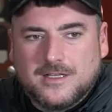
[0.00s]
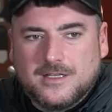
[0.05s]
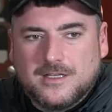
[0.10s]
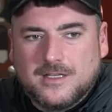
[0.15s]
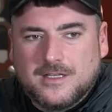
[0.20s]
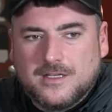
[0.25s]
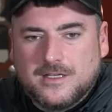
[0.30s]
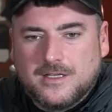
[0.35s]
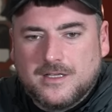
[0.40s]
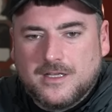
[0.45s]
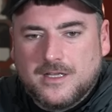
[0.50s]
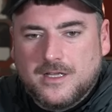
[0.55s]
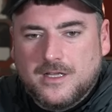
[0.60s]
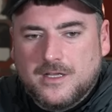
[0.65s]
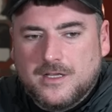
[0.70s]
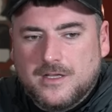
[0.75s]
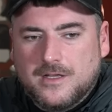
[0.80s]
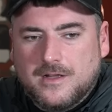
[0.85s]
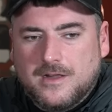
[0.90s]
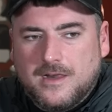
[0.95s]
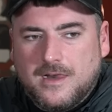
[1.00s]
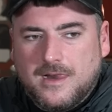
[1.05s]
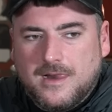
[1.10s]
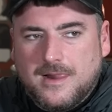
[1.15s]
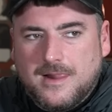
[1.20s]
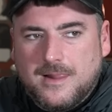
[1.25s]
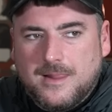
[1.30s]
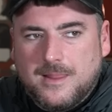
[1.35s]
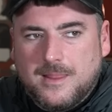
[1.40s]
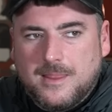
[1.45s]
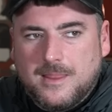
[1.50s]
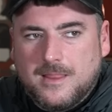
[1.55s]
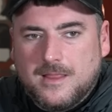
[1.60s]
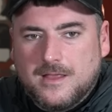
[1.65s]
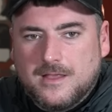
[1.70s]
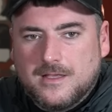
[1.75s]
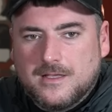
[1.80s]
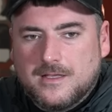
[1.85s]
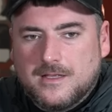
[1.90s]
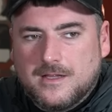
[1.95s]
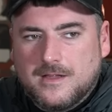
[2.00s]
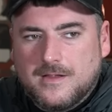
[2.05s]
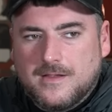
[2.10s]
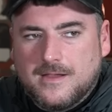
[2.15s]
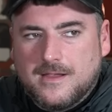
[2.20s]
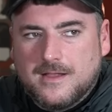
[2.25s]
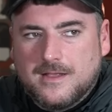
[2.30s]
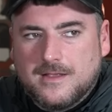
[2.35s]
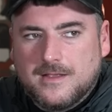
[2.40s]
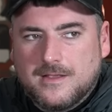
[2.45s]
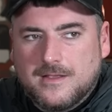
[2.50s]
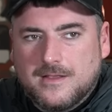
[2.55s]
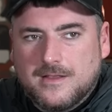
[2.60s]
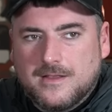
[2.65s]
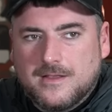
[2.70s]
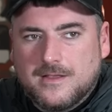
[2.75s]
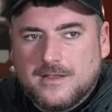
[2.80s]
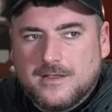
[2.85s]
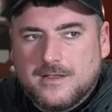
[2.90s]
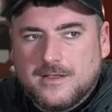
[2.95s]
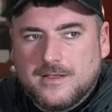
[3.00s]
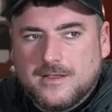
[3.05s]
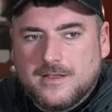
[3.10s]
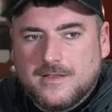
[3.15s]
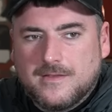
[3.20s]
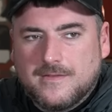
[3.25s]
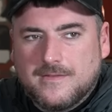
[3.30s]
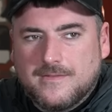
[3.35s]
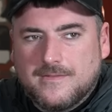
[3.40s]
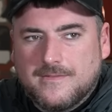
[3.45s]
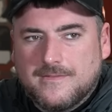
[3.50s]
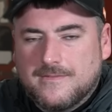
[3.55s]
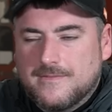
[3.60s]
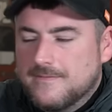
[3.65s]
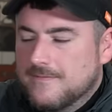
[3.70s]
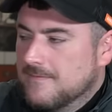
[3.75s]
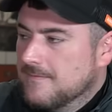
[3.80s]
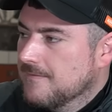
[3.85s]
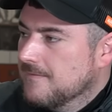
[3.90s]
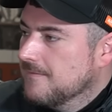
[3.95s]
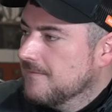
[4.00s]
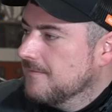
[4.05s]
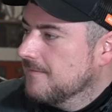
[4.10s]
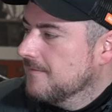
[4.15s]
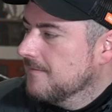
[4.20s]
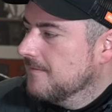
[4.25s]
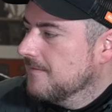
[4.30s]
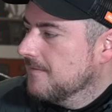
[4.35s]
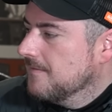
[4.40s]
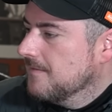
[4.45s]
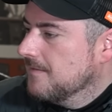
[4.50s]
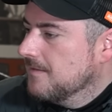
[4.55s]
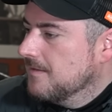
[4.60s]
This person isn't speaking.